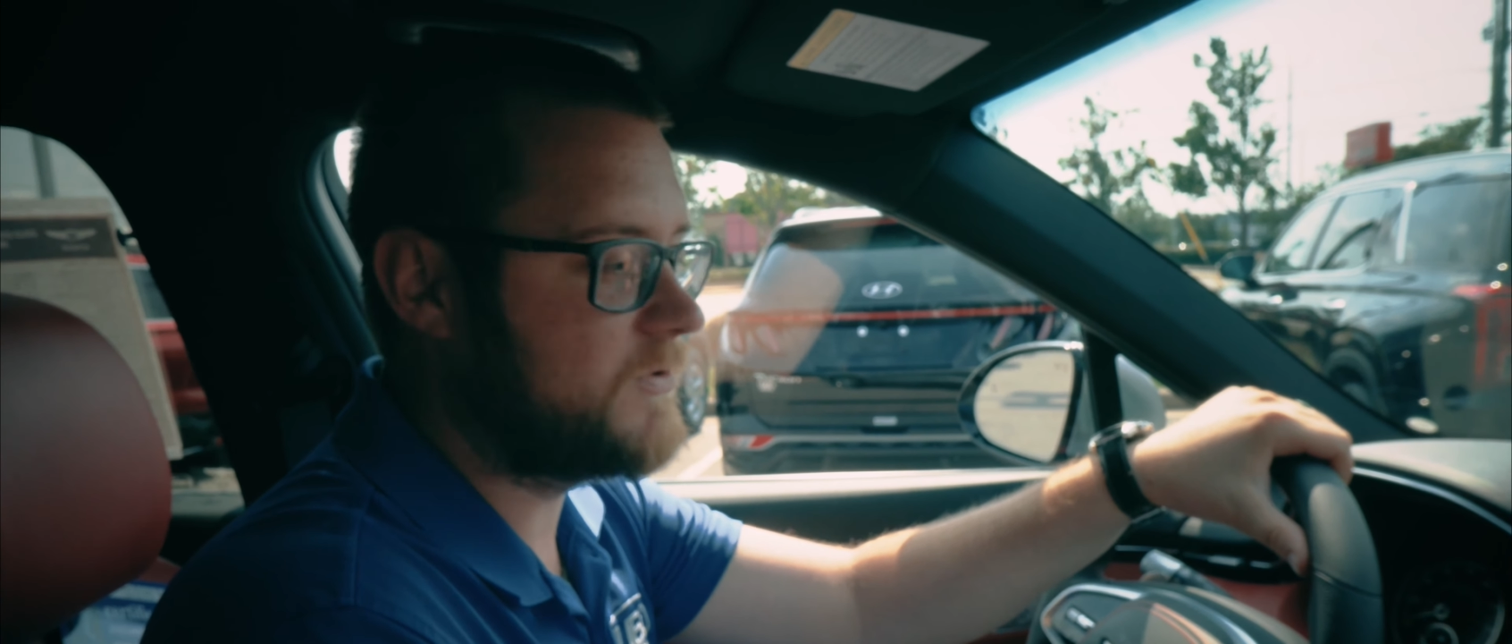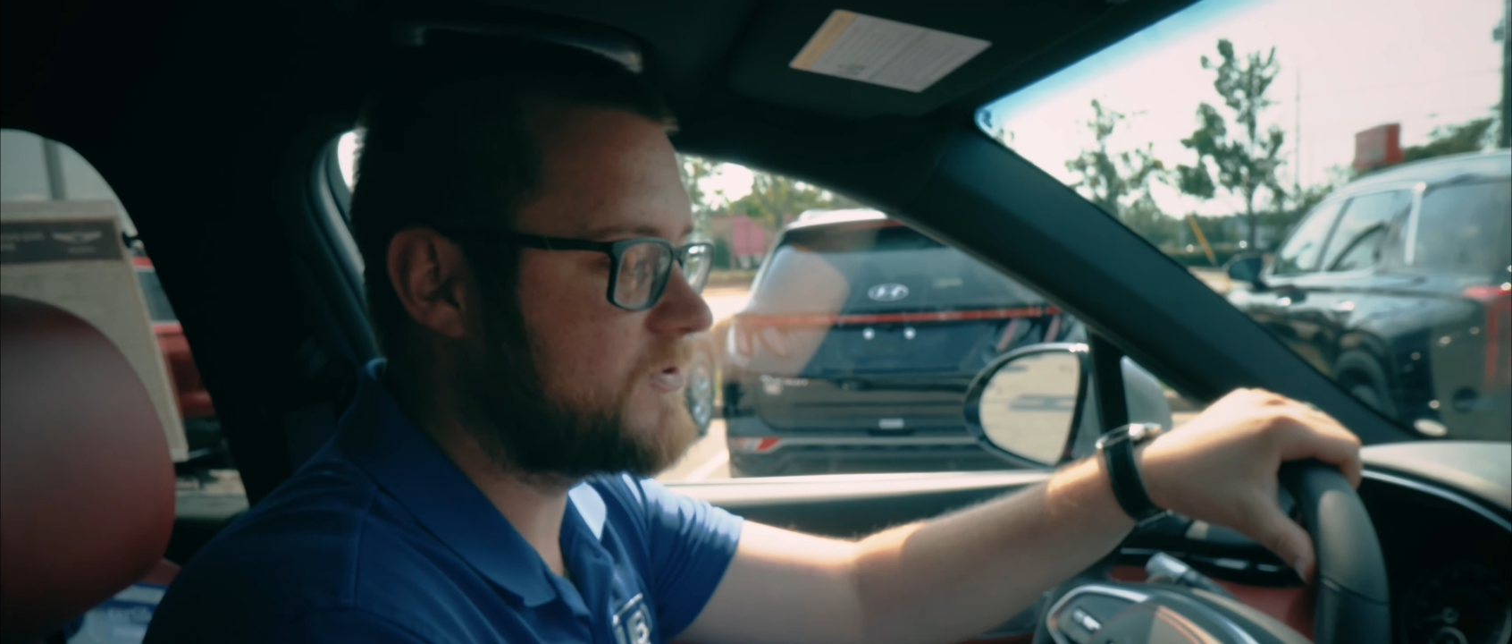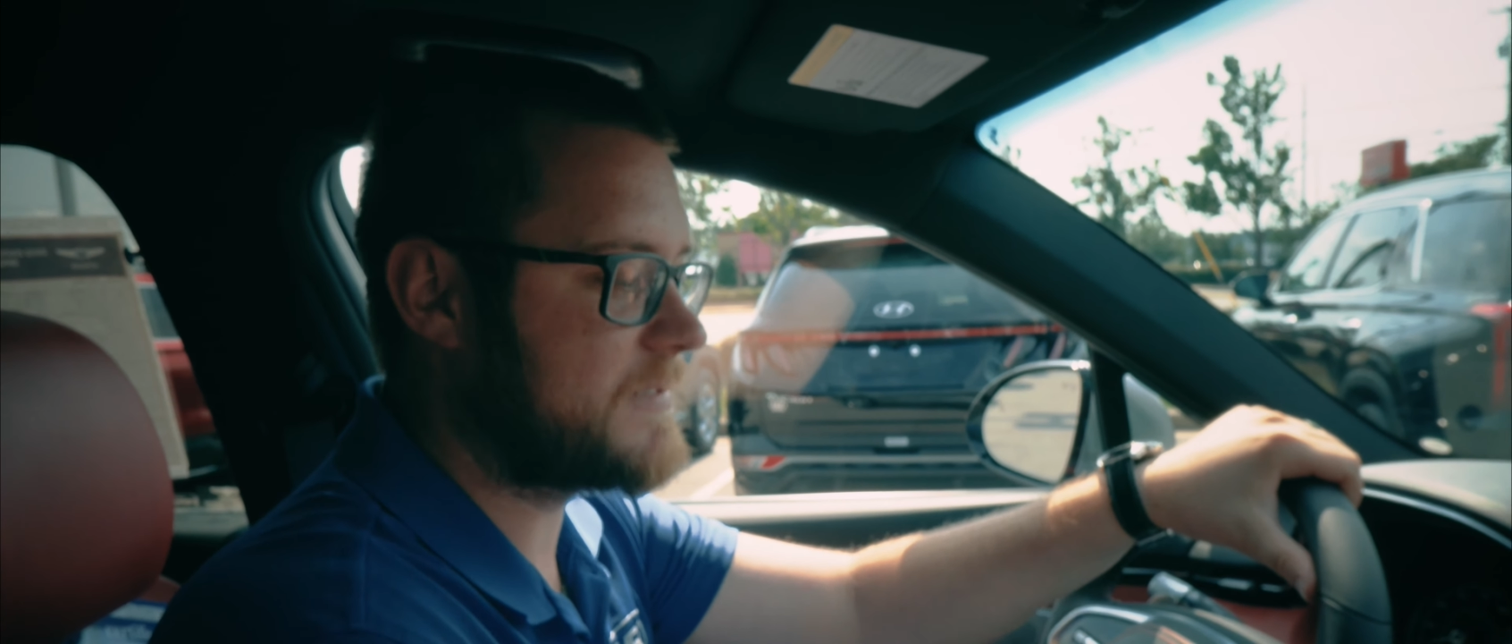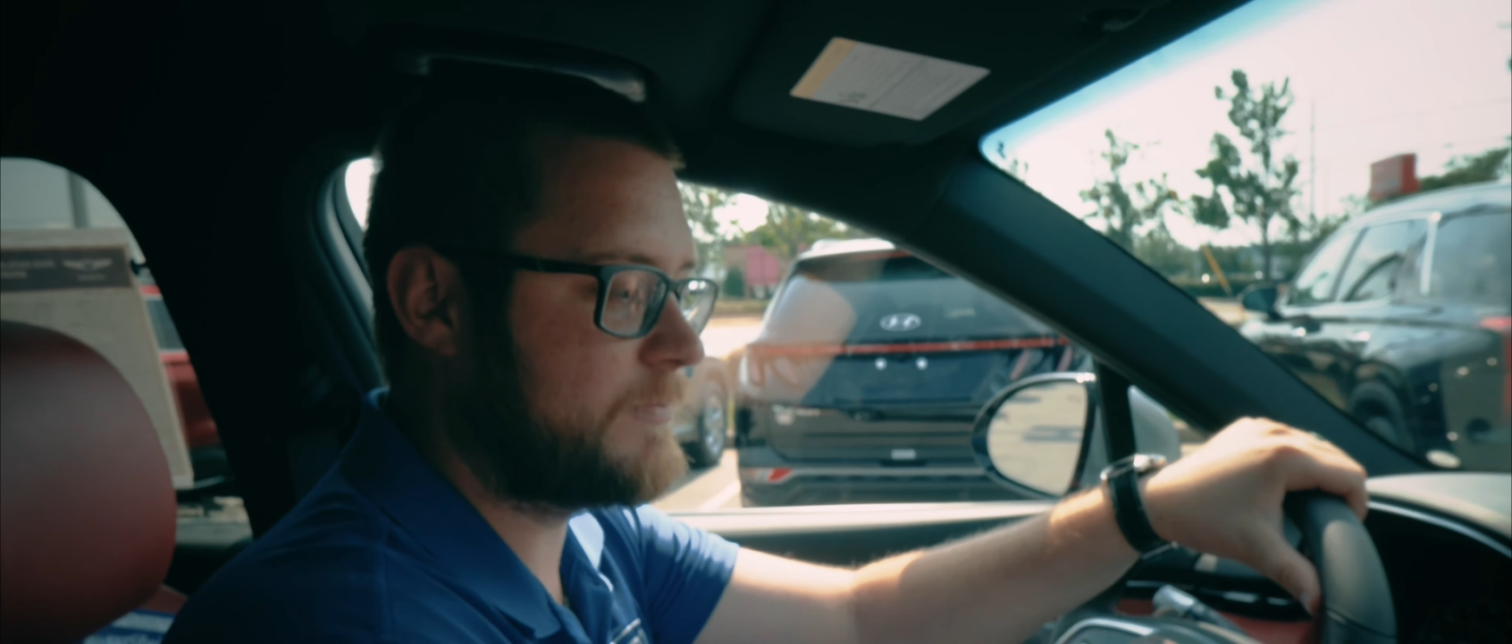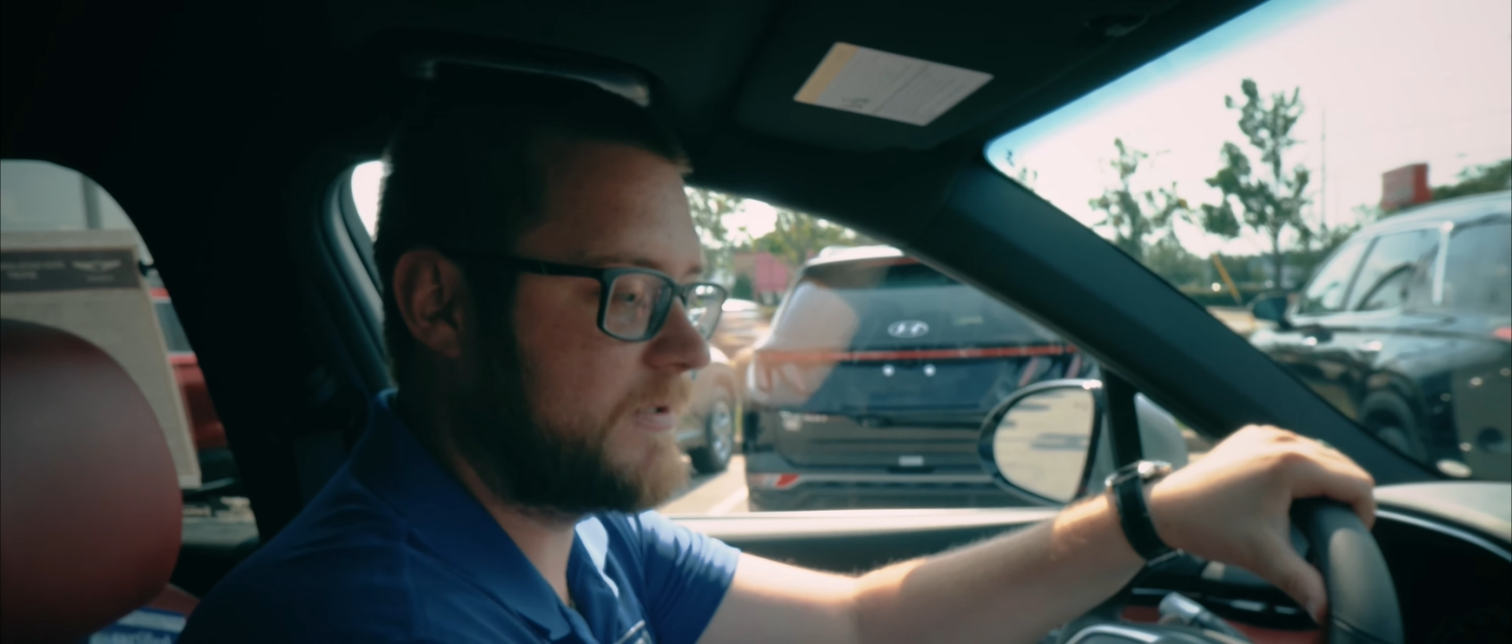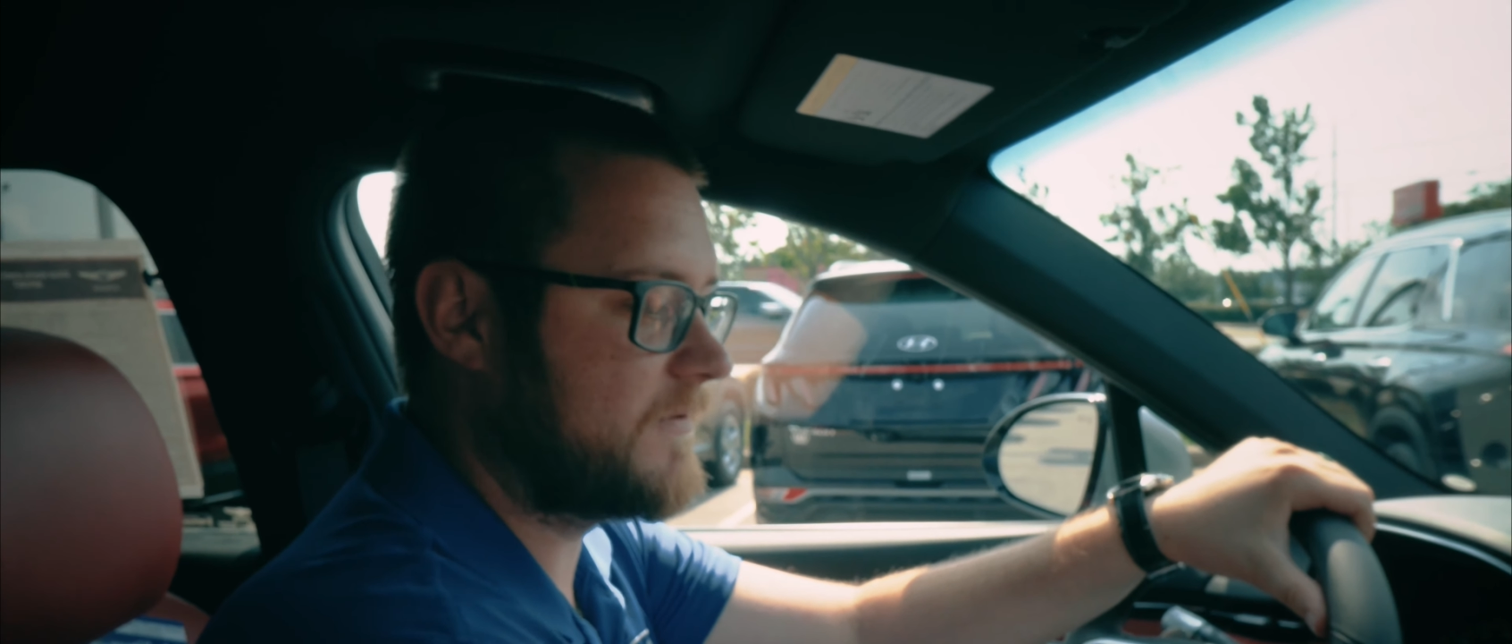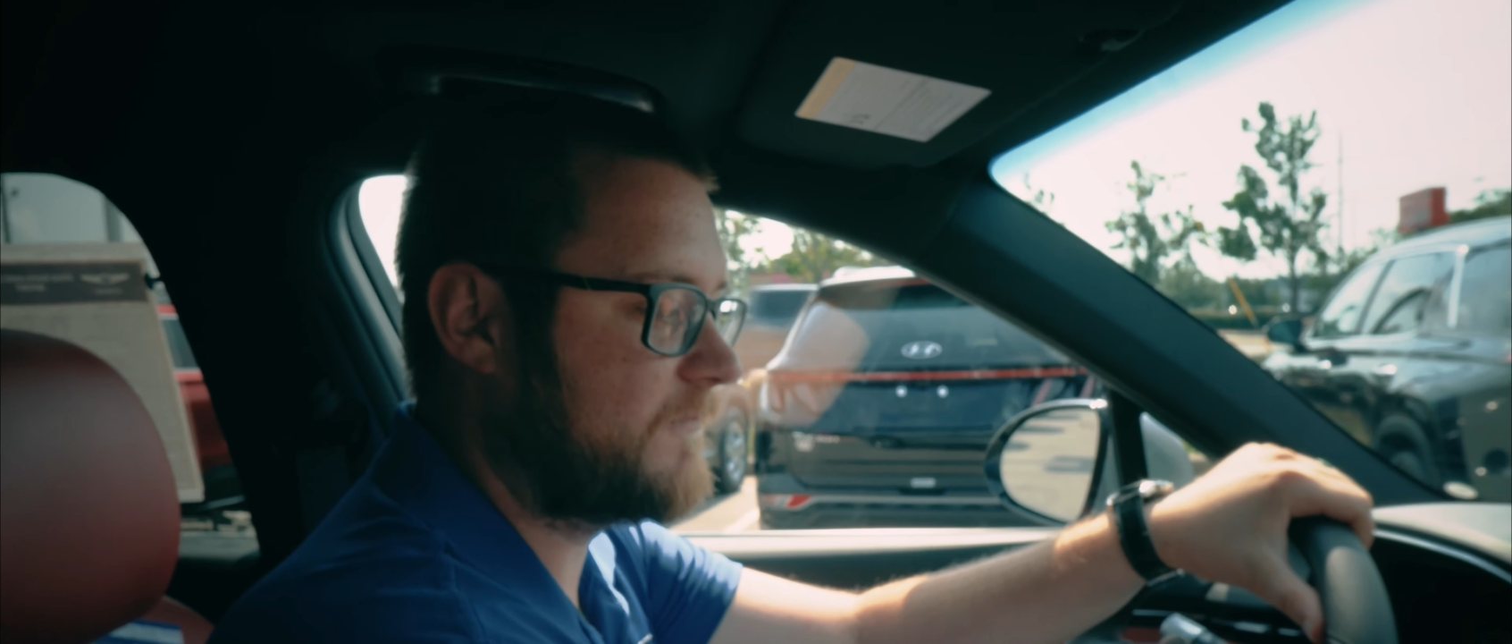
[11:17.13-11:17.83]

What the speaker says: You just put the